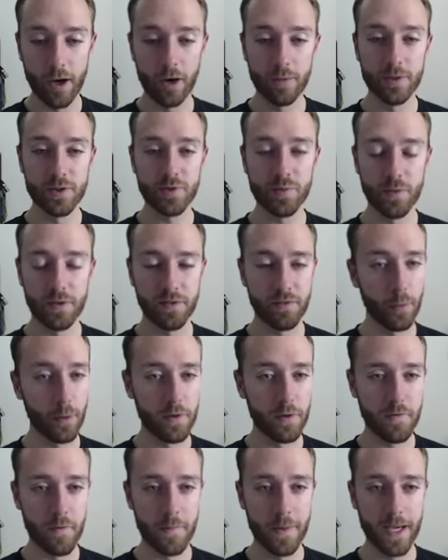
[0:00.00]
almost
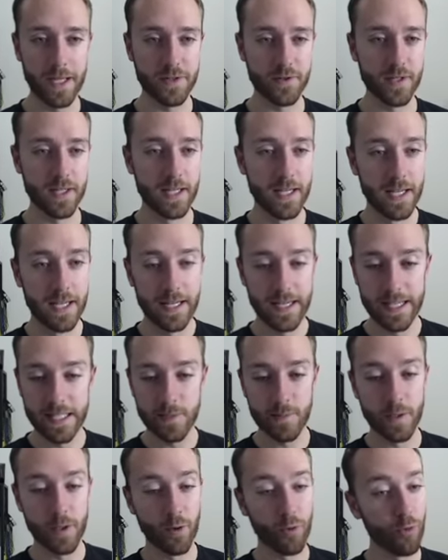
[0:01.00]
140 for pedri it's
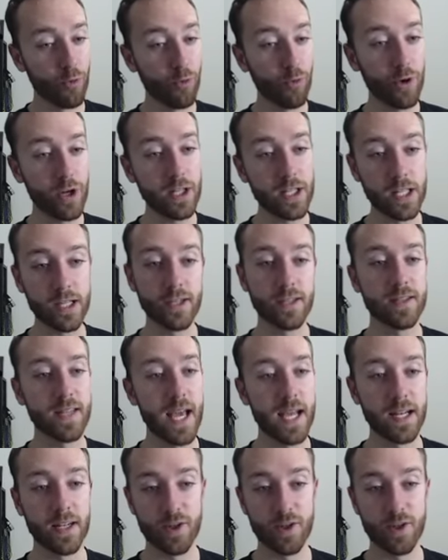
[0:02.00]
been a really good day to